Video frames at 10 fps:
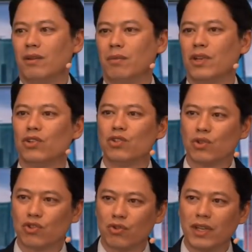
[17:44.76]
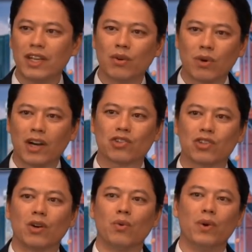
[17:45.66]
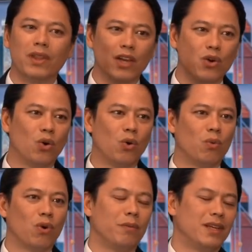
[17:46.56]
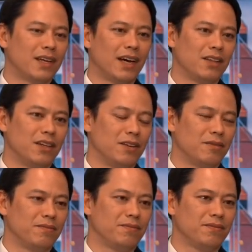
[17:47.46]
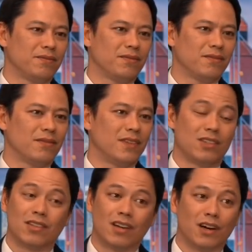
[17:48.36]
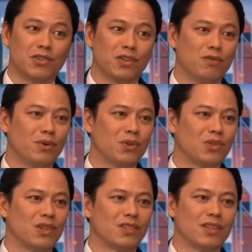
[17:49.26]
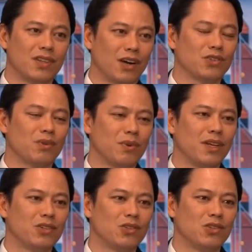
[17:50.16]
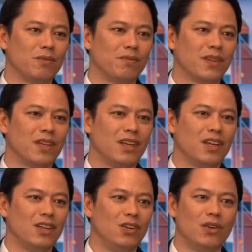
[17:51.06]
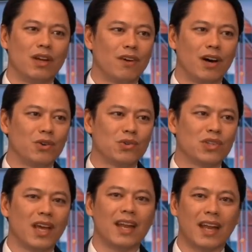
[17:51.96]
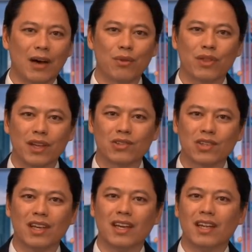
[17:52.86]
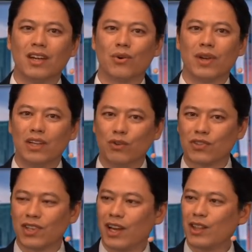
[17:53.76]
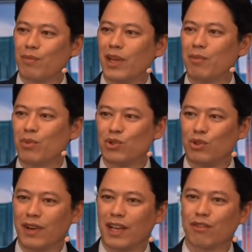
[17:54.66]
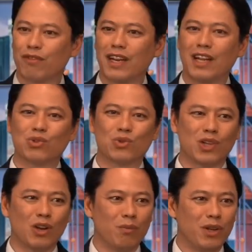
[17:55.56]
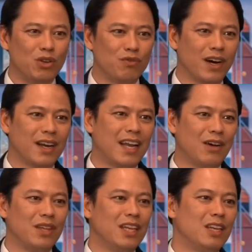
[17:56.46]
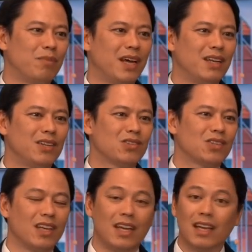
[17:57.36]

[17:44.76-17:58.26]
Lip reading: Because you're treating Russia with a Cold War mentality. That's a toxic divorce. That's a toxic relationship. You never understand how things, okay, you've signed the papers, you've had the financial settlement, you've got now the independence.